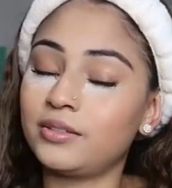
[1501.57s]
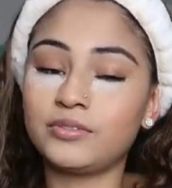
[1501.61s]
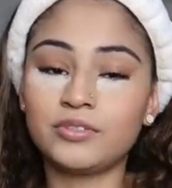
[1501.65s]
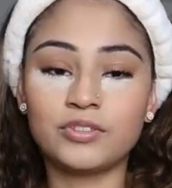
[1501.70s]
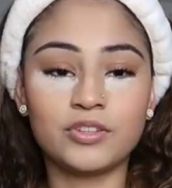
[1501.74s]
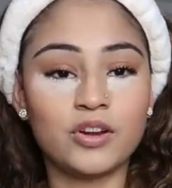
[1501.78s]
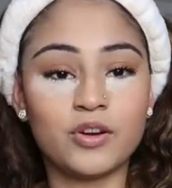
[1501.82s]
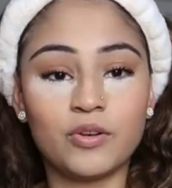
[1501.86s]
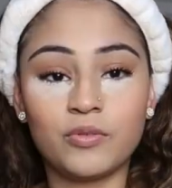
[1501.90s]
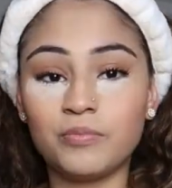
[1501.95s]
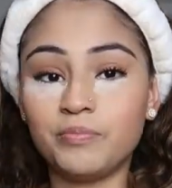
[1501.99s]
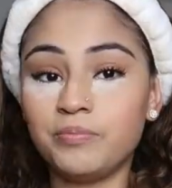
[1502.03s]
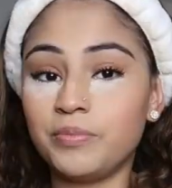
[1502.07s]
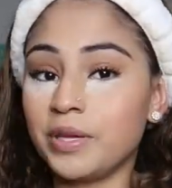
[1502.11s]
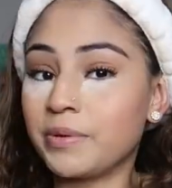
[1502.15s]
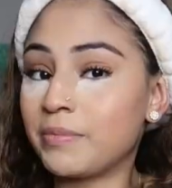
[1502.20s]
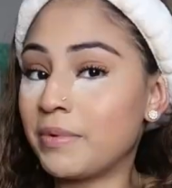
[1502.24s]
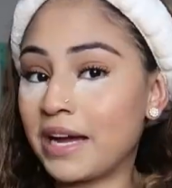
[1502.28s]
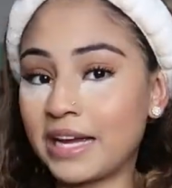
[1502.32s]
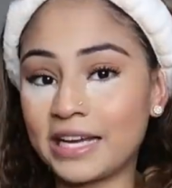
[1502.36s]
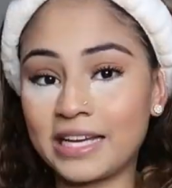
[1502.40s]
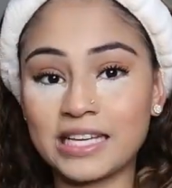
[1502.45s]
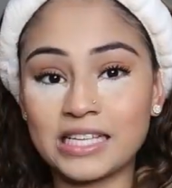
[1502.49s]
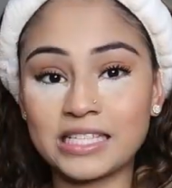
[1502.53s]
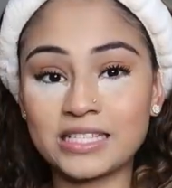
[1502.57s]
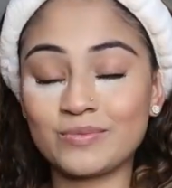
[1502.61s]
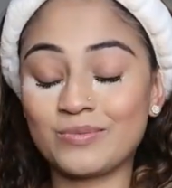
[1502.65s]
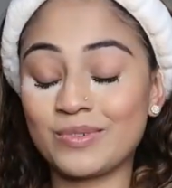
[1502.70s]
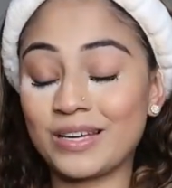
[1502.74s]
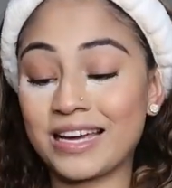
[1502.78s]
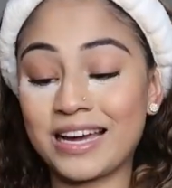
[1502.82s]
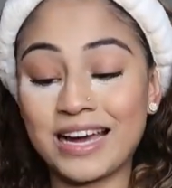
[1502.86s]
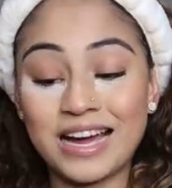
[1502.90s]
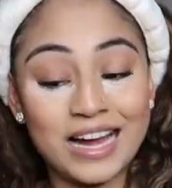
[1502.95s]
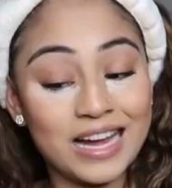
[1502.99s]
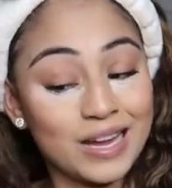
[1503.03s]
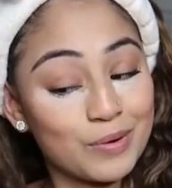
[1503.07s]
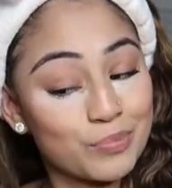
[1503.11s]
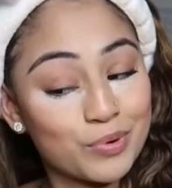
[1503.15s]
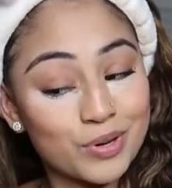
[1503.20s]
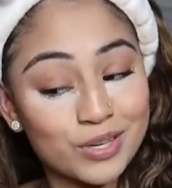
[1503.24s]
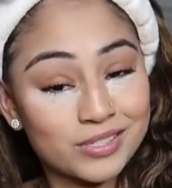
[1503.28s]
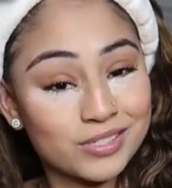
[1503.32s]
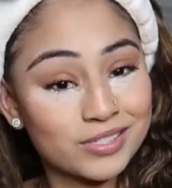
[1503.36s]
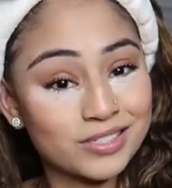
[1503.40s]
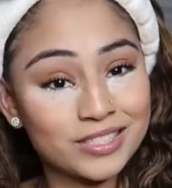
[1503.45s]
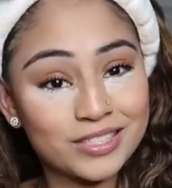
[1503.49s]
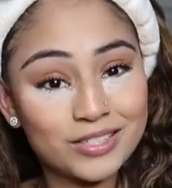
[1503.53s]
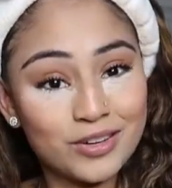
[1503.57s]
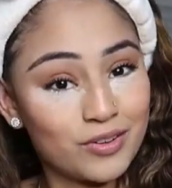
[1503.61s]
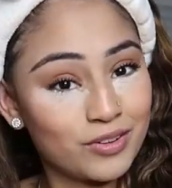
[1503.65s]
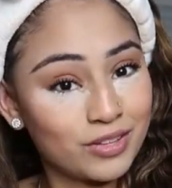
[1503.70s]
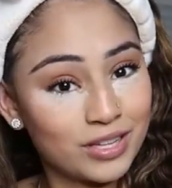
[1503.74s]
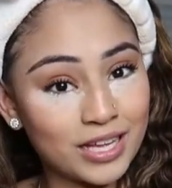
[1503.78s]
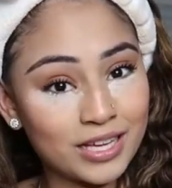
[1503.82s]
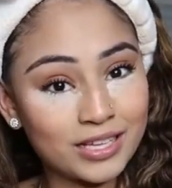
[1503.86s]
you know, be my guest, but I personally don't